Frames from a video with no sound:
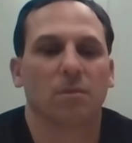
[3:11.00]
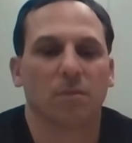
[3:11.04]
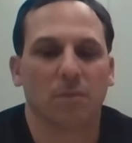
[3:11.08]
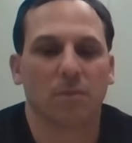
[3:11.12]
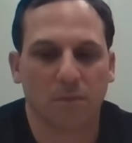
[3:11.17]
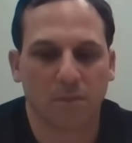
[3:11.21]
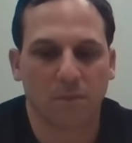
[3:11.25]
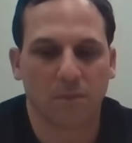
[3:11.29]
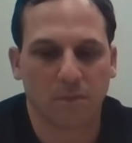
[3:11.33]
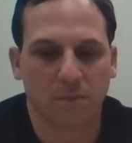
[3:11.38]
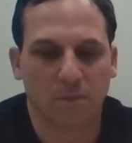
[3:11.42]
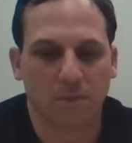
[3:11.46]

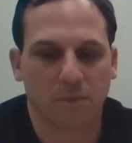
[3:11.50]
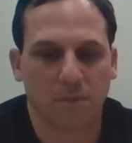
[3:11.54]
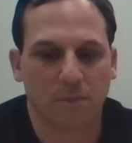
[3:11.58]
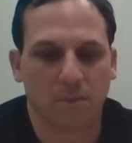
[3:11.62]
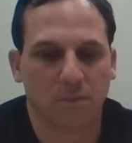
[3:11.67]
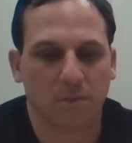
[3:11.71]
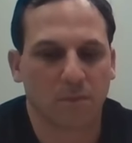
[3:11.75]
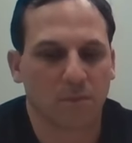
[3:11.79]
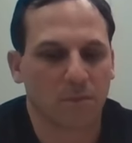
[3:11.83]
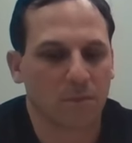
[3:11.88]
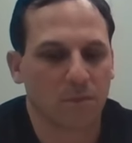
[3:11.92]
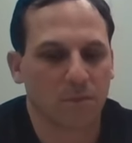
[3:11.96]

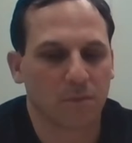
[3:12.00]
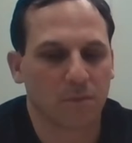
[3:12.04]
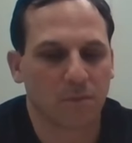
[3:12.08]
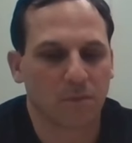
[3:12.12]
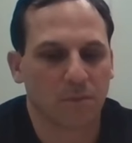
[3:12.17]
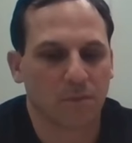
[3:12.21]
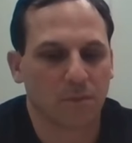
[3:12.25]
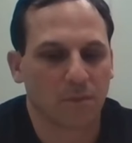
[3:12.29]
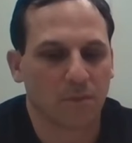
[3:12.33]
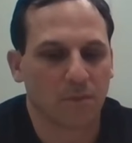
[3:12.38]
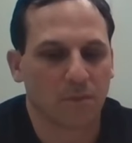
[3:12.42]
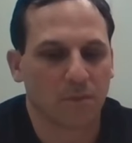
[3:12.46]

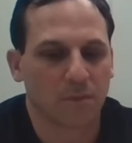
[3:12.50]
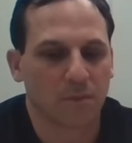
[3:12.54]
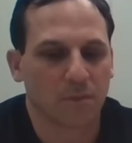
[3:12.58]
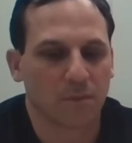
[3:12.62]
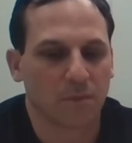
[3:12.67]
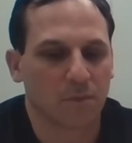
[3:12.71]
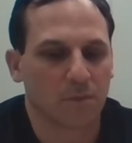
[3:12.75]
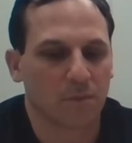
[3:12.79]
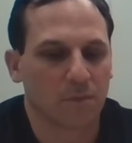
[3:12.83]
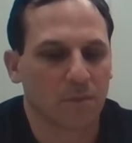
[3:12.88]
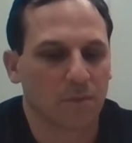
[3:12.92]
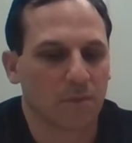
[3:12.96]

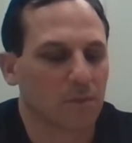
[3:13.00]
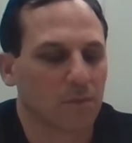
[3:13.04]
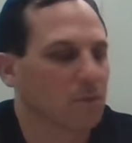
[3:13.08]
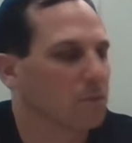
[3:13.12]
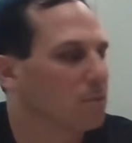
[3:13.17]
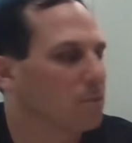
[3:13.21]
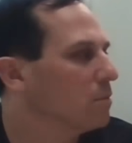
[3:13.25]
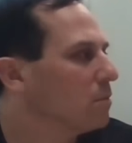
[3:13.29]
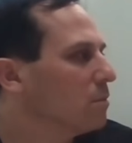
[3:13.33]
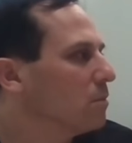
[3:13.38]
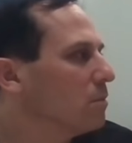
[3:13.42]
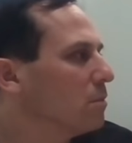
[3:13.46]

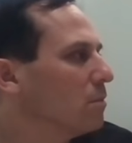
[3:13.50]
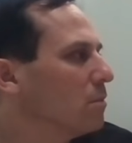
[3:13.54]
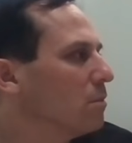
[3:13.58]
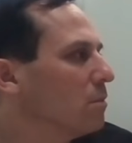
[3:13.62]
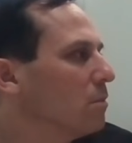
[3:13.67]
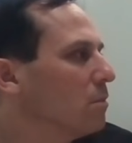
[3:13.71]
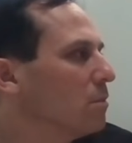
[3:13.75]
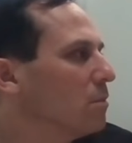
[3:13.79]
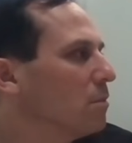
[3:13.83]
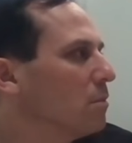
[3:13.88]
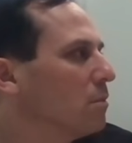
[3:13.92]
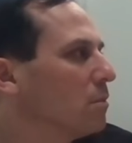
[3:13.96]

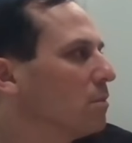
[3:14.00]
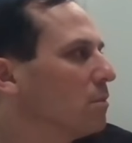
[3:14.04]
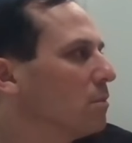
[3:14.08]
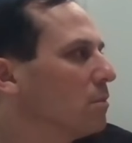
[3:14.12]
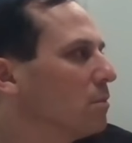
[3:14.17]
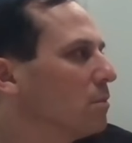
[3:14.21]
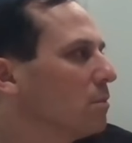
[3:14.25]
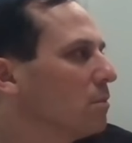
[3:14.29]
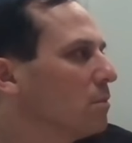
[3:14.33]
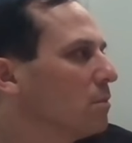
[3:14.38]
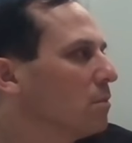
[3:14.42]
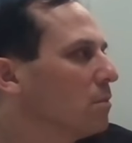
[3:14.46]

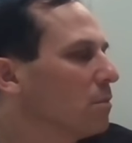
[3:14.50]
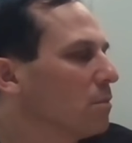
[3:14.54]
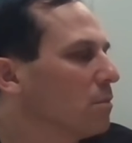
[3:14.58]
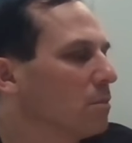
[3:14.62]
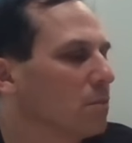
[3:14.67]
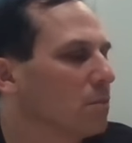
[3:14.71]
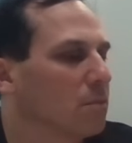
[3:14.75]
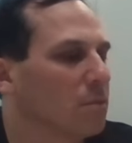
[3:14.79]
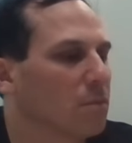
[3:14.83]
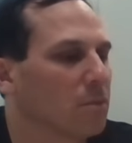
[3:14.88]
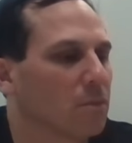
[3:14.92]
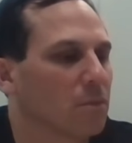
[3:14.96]

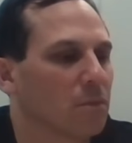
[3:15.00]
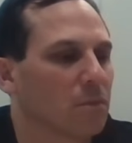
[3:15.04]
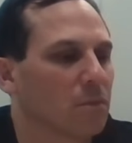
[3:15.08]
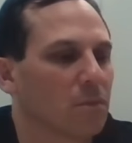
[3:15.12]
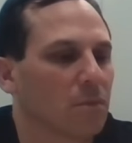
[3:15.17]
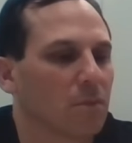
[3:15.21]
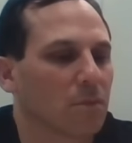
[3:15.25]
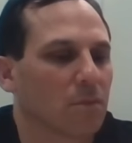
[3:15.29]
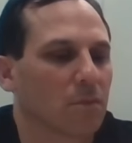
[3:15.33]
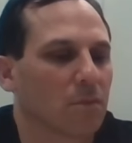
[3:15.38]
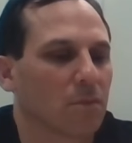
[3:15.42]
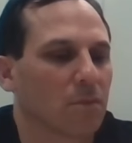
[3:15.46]

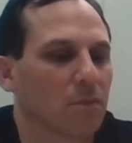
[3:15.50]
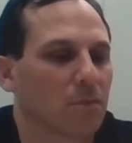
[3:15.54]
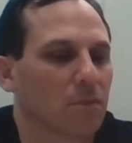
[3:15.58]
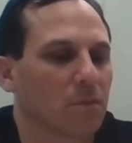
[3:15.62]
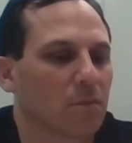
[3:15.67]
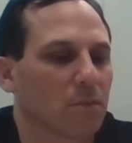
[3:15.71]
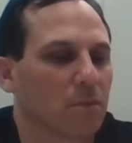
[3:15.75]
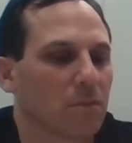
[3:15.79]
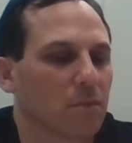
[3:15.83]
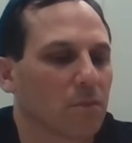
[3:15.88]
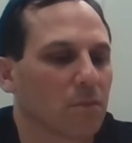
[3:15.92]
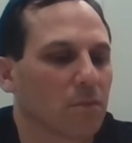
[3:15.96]

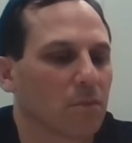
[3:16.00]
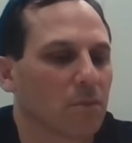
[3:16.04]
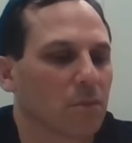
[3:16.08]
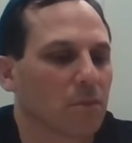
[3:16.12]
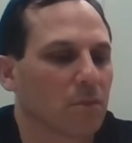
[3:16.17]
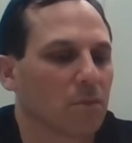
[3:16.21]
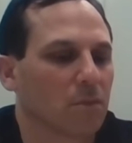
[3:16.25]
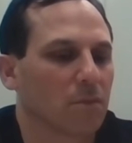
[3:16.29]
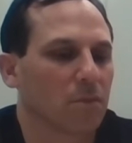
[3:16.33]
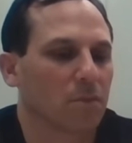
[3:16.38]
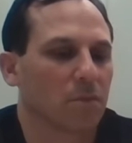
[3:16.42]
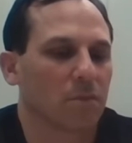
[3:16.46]

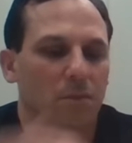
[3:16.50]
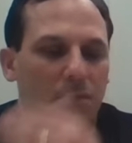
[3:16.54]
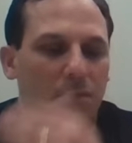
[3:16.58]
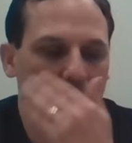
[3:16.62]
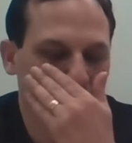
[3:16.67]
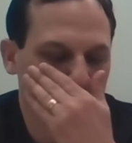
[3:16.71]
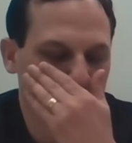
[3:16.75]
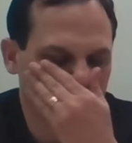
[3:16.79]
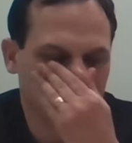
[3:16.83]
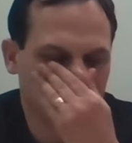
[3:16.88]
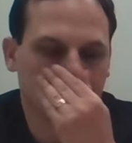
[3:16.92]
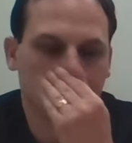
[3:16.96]

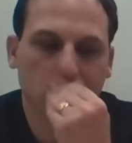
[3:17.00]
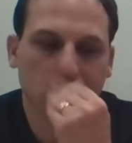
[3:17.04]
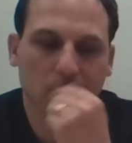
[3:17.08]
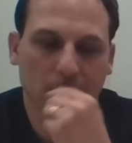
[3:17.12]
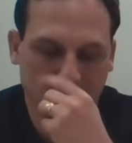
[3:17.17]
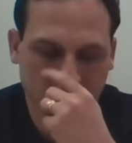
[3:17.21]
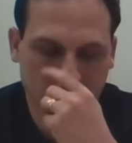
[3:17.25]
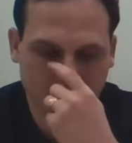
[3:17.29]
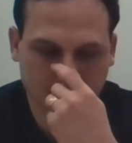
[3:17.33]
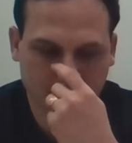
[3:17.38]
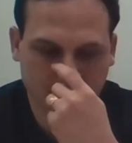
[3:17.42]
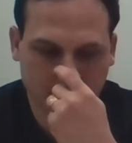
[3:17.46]

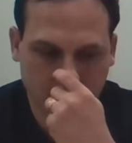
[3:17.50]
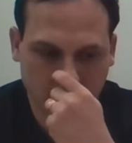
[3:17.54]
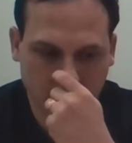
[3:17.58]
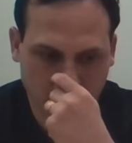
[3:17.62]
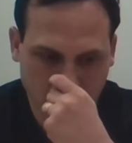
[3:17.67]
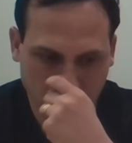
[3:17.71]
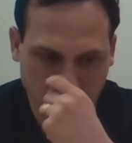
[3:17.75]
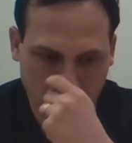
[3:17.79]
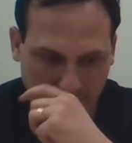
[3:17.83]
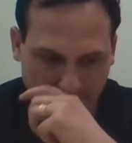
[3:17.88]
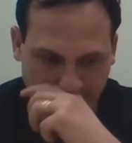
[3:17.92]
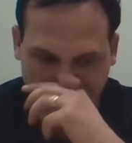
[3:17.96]

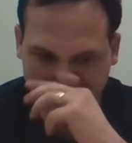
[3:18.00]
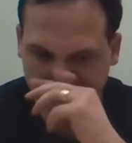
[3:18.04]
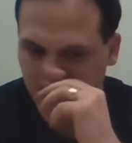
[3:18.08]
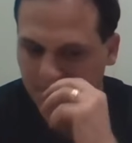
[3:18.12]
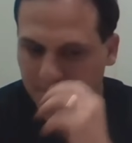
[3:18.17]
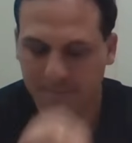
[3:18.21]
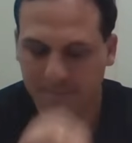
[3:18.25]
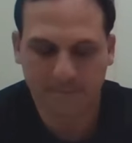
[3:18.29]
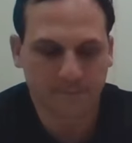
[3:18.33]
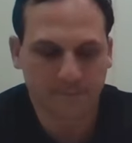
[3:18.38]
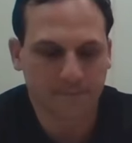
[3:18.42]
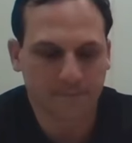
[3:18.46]

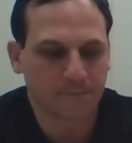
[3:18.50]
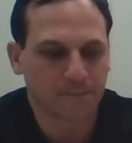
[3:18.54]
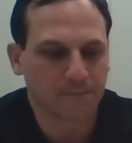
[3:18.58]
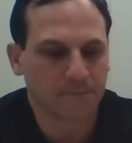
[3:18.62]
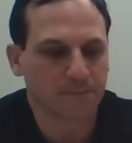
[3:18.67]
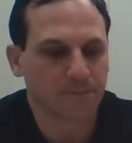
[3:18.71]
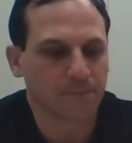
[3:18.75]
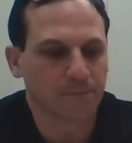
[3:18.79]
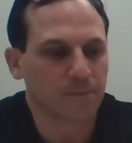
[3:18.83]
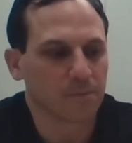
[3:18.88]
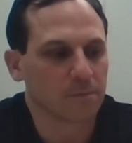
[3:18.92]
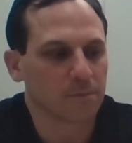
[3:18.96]
(not speaking)